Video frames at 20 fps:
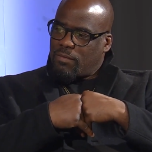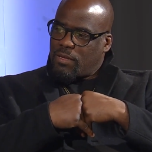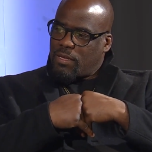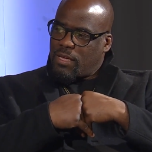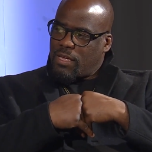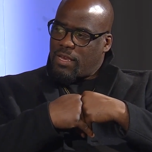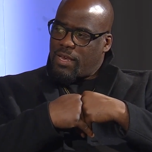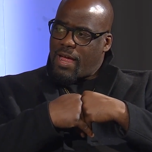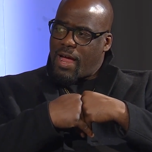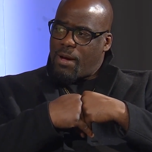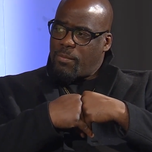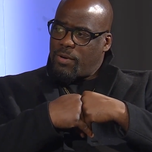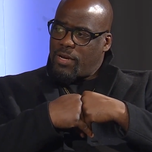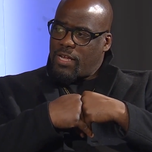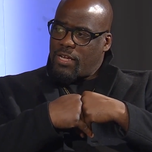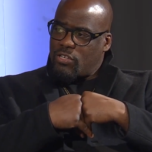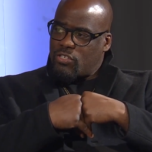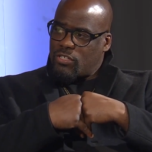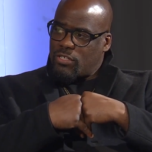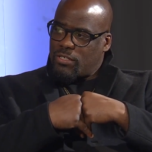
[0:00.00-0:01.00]
in
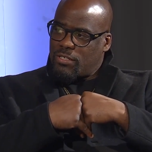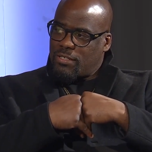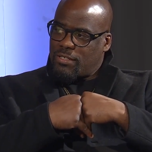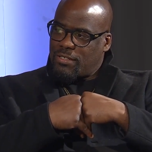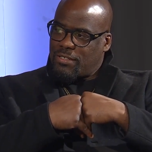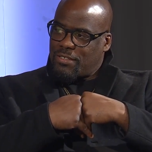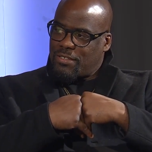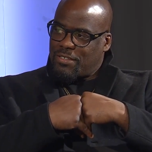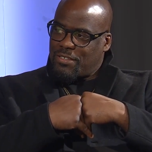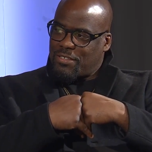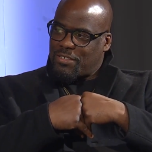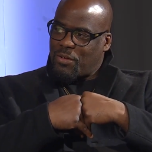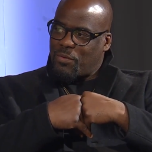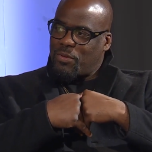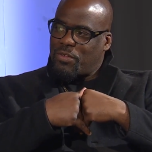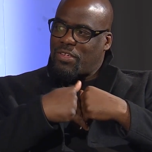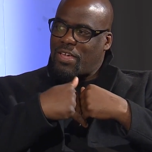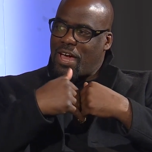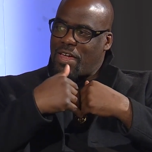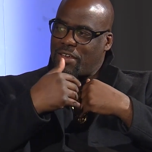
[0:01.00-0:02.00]
hibernation. Right. So
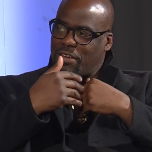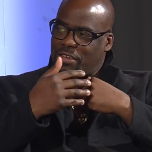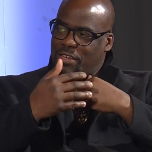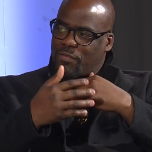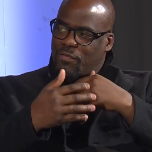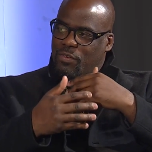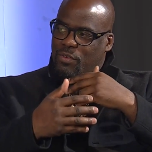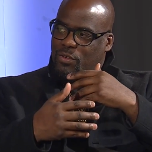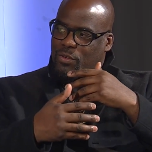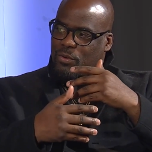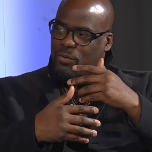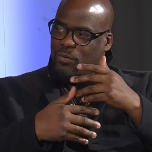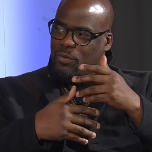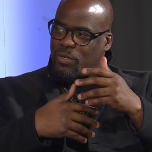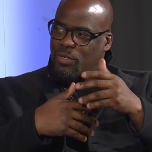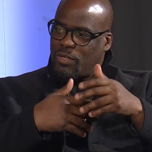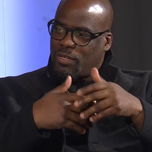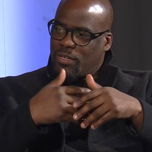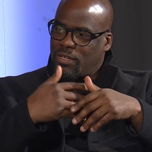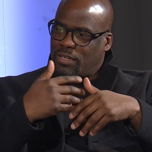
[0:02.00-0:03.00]
it's kind of difficult
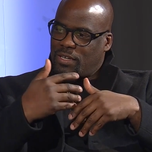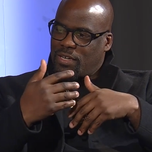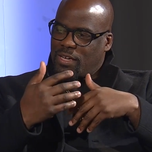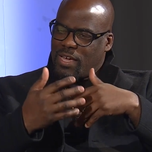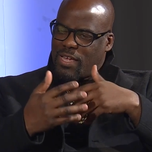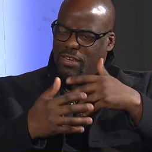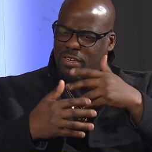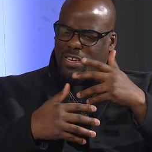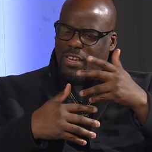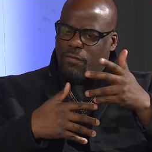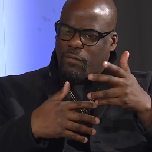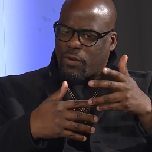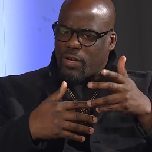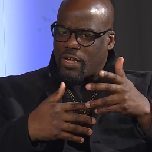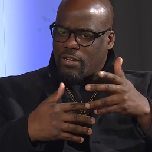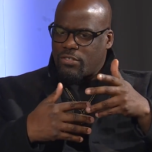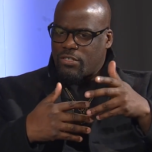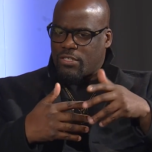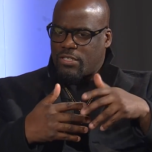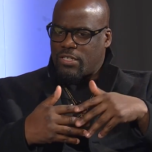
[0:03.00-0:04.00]
and different,
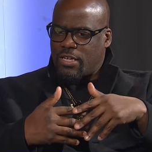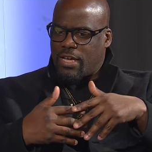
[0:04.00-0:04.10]
I should mm-hmm.